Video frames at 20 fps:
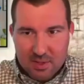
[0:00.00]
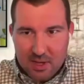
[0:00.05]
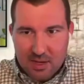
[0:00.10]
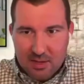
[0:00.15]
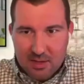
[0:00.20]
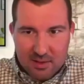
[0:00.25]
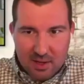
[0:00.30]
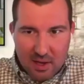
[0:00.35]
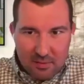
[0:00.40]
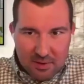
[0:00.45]
Is that
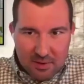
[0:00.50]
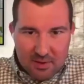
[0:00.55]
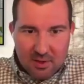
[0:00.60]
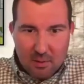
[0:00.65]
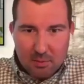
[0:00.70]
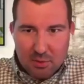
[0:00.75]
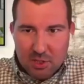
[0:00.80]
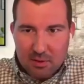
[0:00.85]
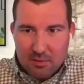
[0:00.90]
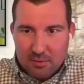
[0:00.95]
a safe
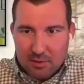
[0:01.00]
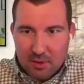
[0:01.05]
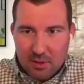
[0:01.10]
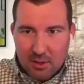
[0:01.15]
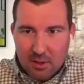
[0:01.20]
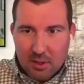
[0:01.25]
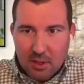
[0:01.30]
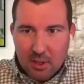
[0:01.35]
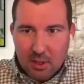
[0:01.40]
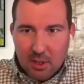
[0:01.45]
assumption
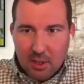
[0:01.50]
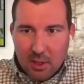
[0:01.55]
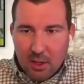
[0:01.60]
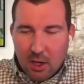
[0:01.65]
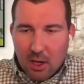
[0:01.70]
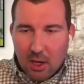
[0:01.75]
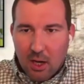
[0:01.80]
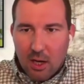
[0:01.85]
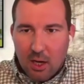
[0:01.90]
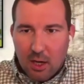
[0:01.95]
for
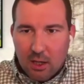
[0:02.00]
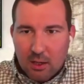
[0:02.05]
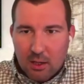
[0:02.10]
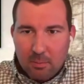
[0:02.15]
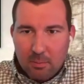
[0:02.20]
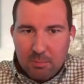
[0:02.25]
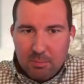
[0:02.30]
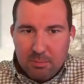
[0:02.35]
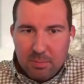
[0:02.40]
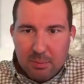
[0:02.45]
uh,
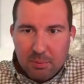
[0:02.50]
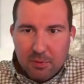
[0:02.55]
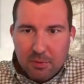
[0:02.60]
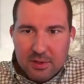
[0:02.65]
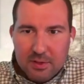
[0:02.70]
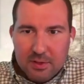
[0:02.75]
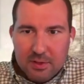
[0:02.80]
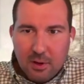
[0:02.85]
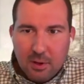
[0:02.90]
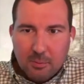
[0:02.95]
people in
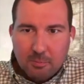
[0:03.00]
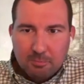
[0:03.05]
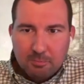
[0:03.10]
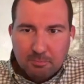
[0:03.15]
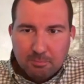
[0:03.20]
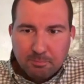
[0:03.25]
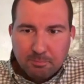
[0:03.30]
this call?